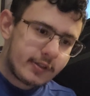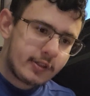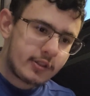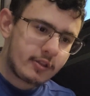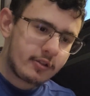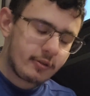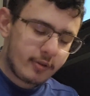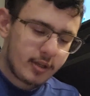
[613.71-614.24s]

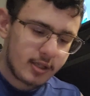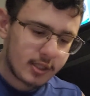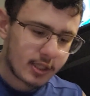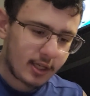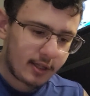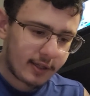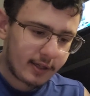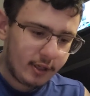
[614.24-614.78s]
So he's
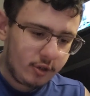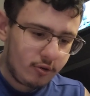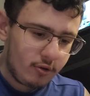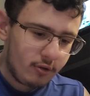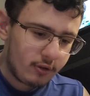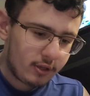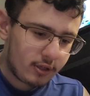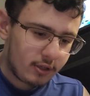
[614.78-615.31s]
got like a
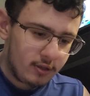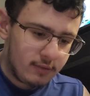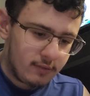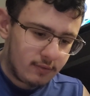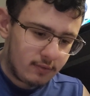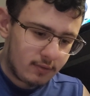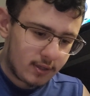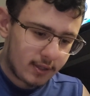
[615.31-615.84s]
drill gun.
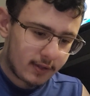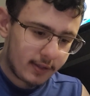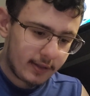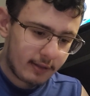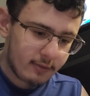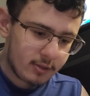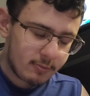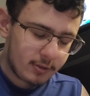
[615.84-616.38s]
I thought
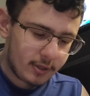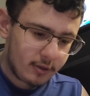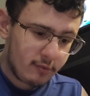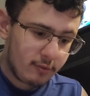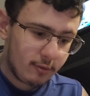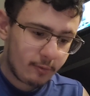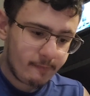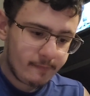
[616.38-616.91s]
that was pretty
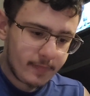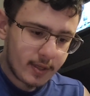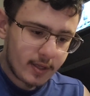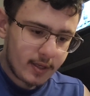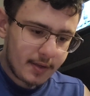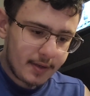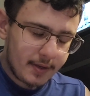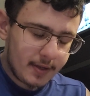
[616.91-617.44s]
cool.
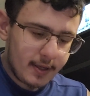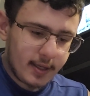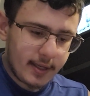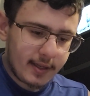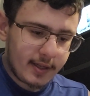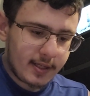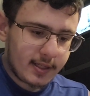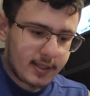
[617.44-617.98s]

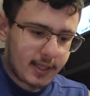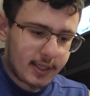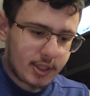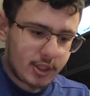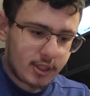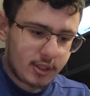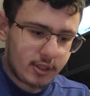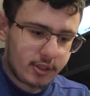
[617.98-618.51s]
And then
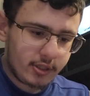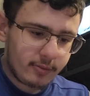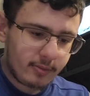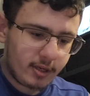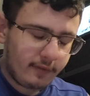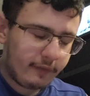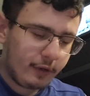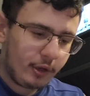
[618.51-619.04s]
attach it to your
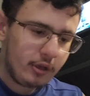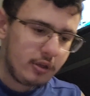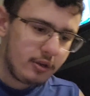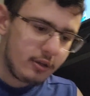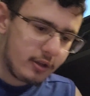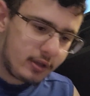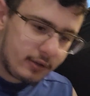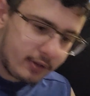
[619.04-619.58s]
minifig,
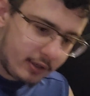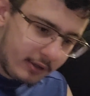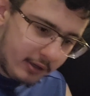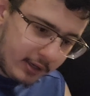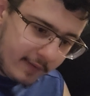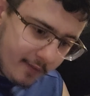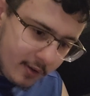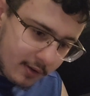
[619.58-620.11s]
and there you
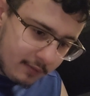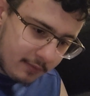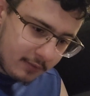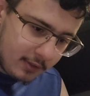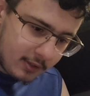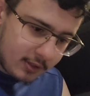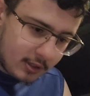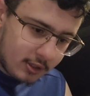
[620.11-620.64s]
have it.
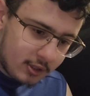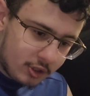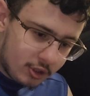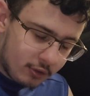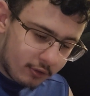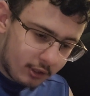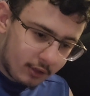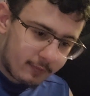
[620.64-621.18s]
There's the
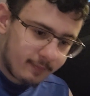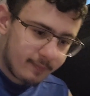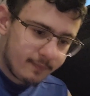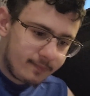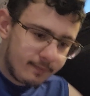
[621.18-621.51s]
Joker.